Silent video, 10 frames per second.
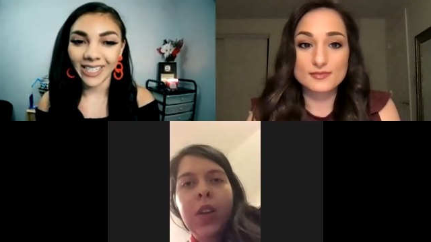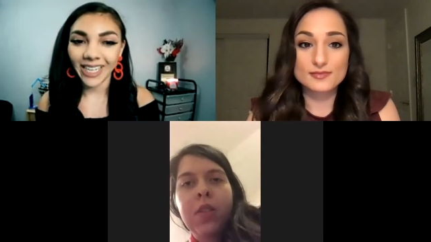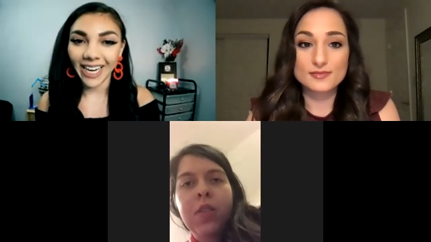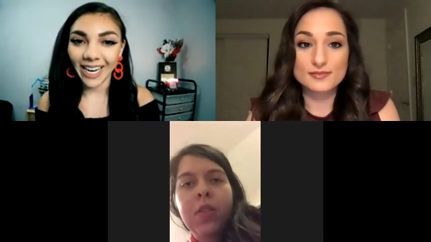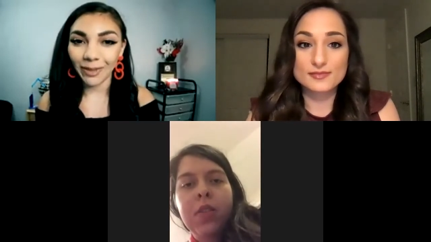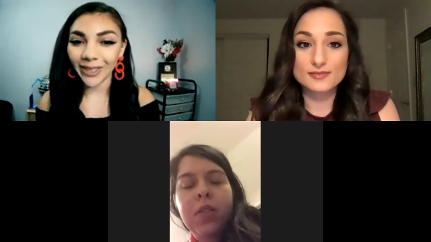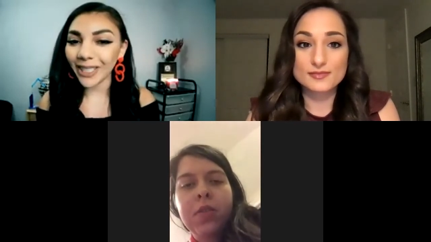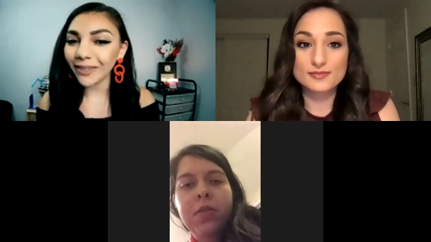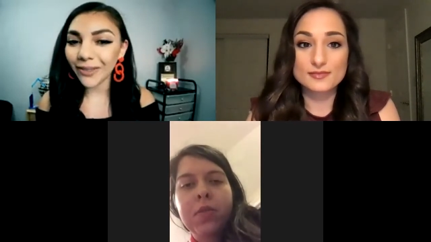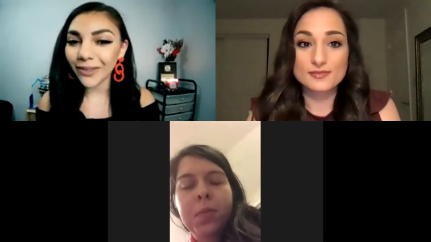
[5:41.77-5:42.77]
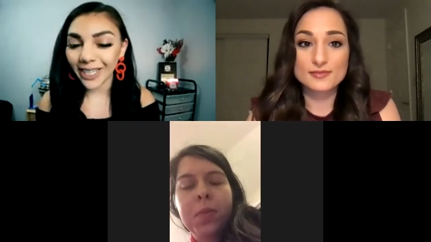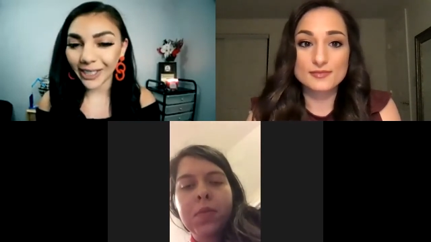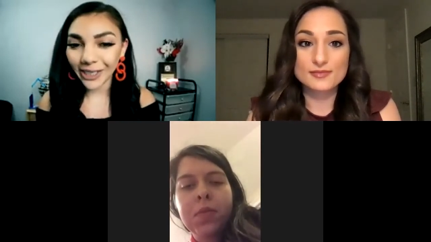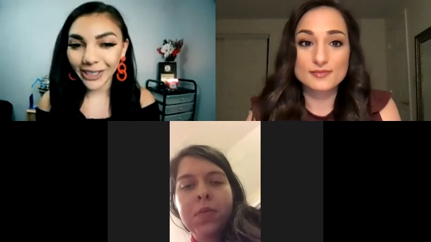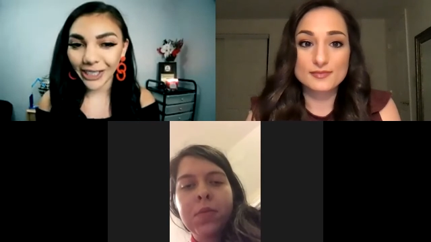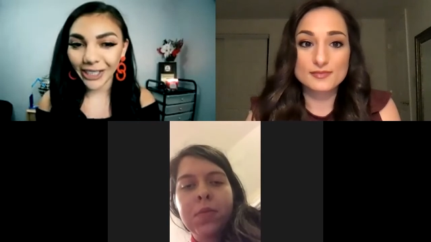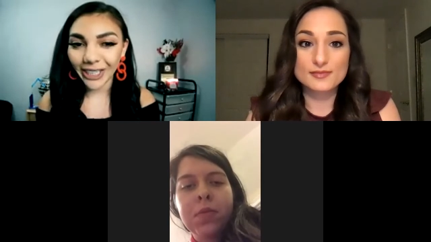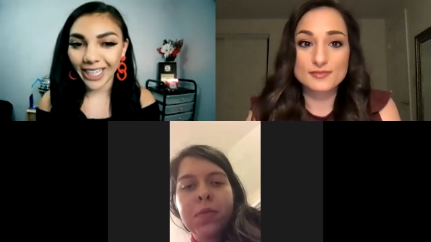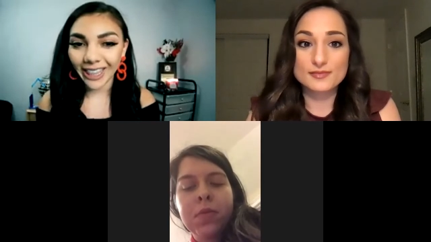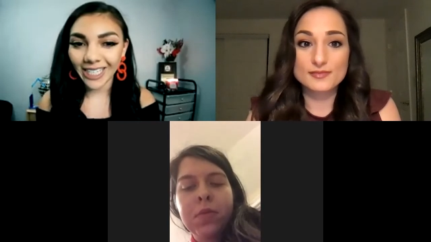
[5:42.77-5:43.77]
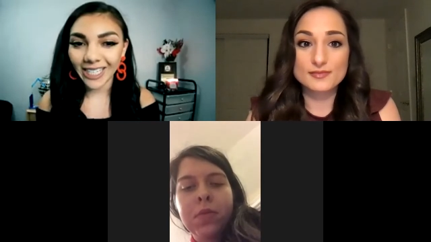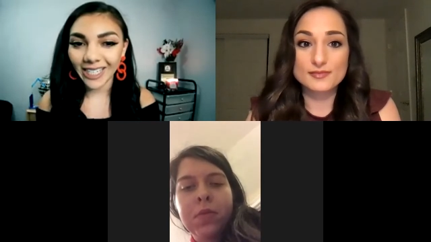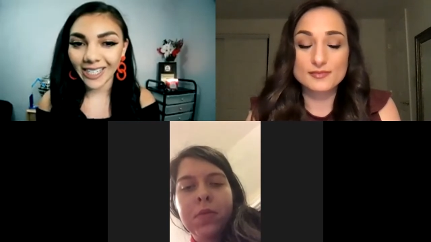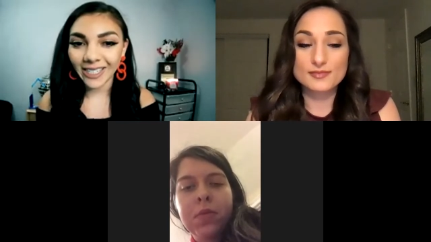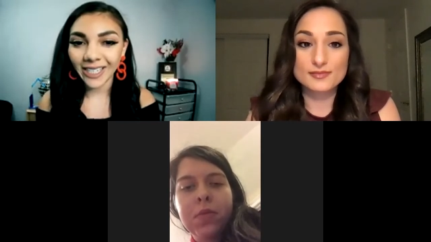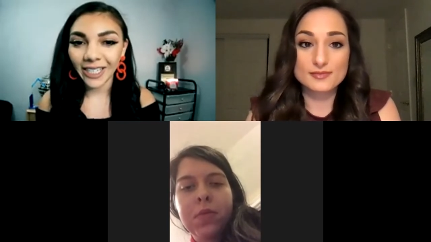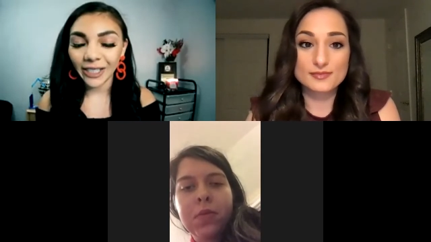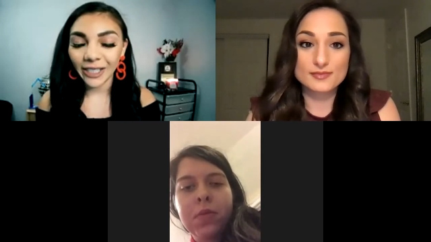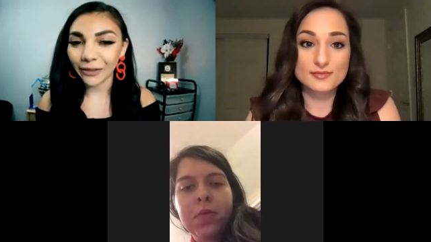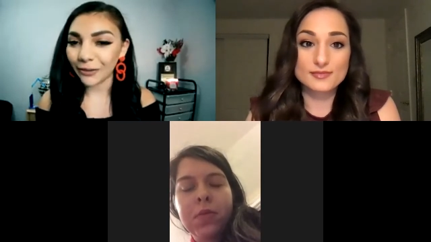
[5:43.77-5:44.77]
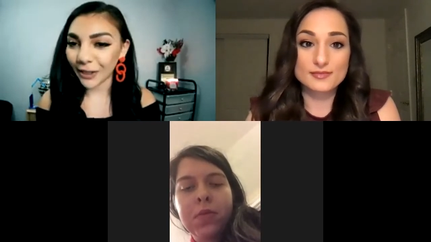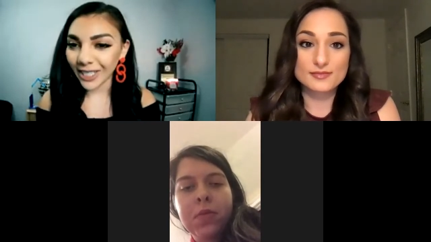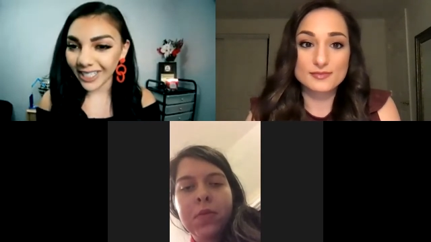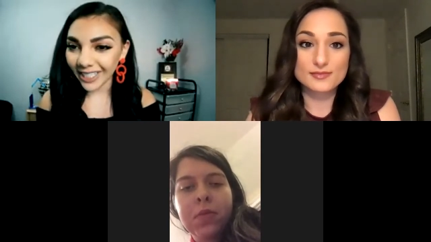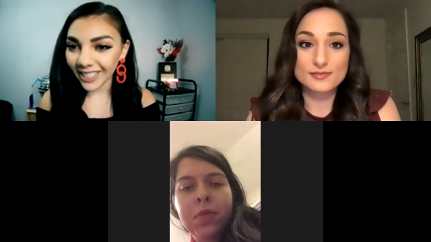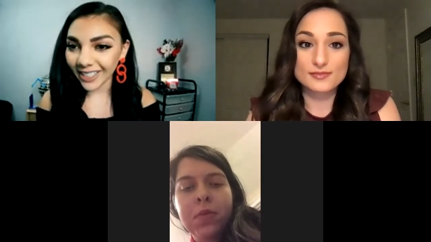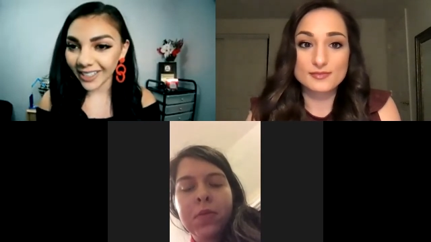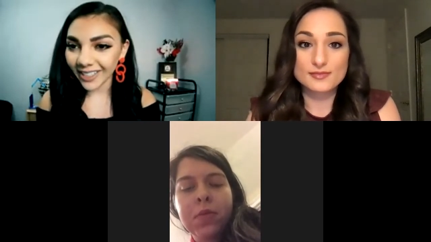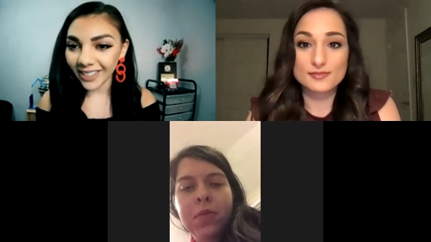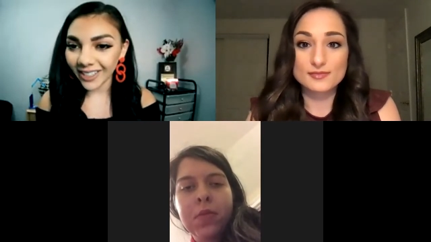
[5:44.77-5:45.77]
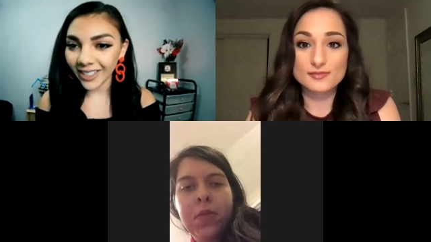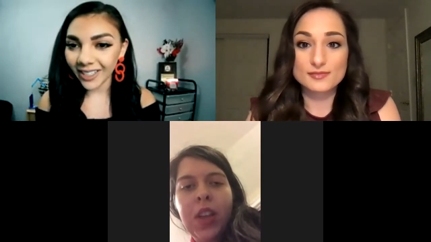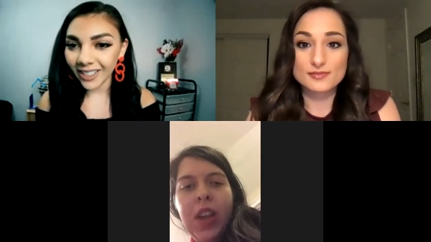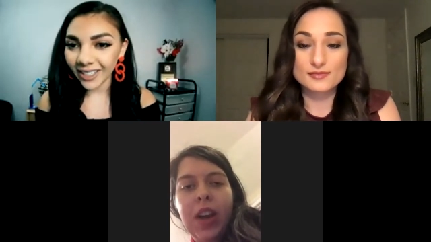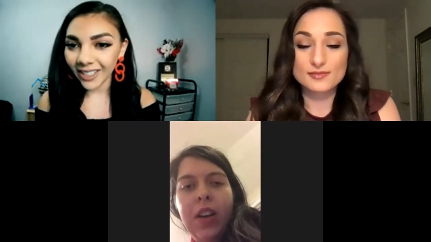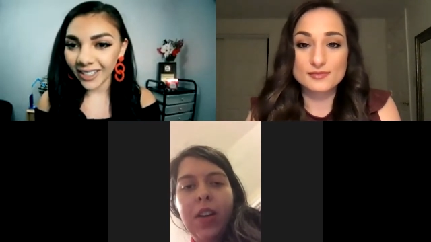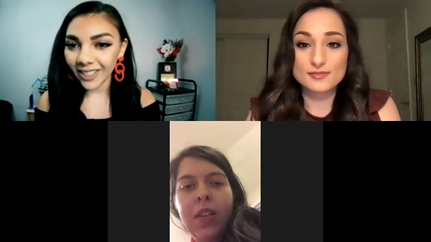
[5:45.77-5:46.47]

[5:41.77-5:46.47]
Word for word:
Speaker 1: I believe you said earlier that this is your first year. Yeah.